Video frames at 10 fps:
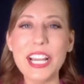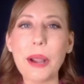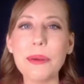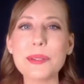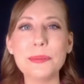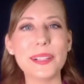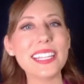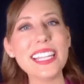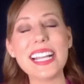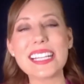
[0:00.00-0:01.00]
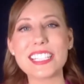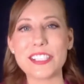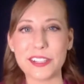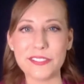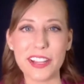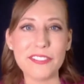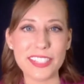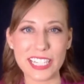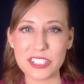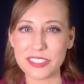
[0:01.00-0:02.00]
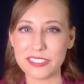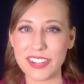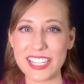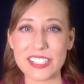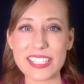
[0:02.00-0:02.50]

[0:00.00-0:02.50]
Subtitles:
I was working as a certified financial advisor